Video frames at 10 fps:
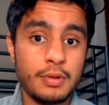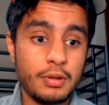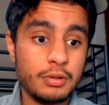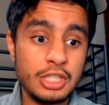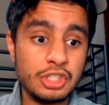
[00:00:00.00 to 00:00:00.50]

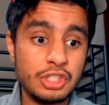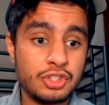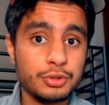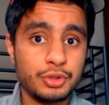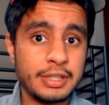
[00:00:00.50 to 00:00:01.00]
the
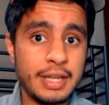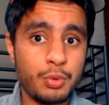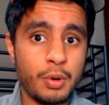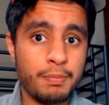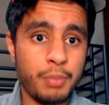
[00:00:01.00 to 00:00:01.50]
children that were
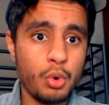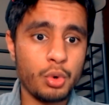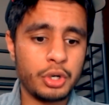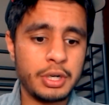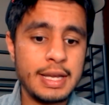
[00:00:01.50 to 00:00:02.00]

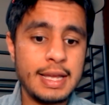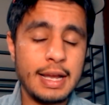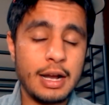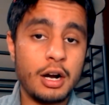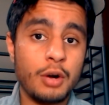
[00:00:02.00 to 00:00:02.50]
born
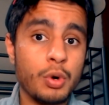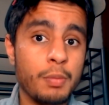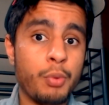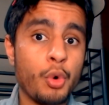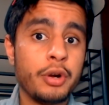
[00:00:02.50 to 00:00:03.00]

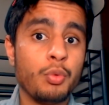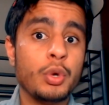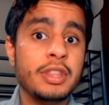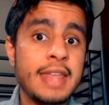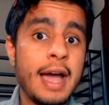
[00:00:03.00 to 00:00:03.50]

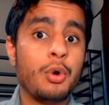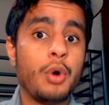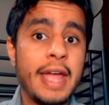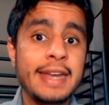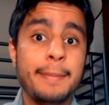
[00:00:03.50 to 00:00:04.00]
without
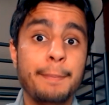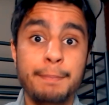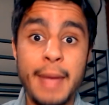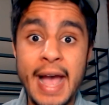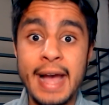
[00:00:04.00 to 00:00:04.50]
any
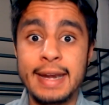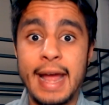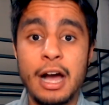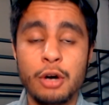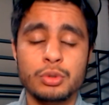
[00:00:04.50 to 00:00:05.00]
bad
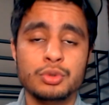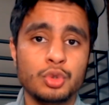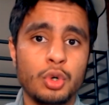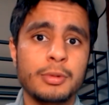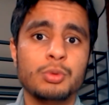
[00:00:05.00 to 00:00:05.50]

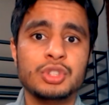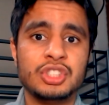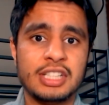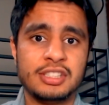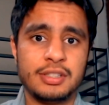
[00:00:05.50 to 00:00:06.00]
autosomal
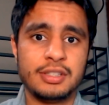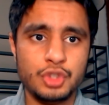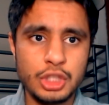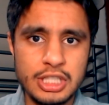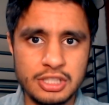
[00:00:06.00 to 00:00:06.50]
recessive
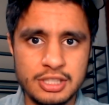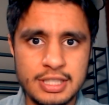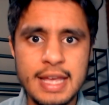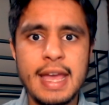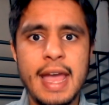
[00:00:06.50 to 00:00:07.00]
genes.
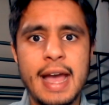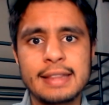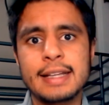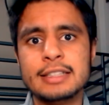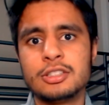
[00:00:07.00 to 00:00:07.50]
And
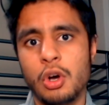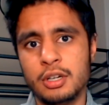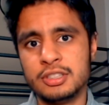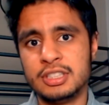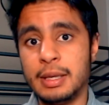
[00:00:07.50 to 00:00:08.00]
this
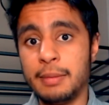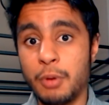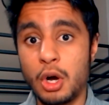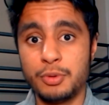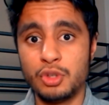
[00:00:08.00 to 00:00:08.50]
caused the
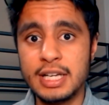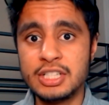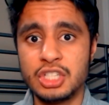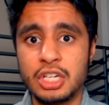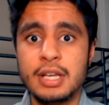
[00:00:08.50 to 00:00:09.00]

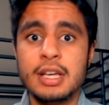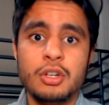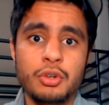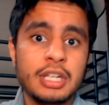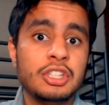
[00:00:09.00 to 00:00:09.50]
population to
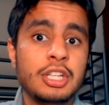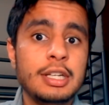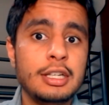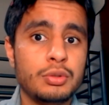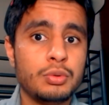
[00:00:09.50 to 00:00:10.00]

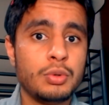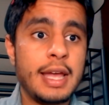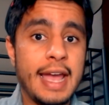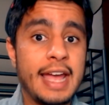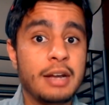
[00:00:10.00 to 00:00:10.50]
continue
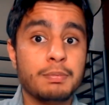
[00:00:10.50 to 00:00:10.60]
and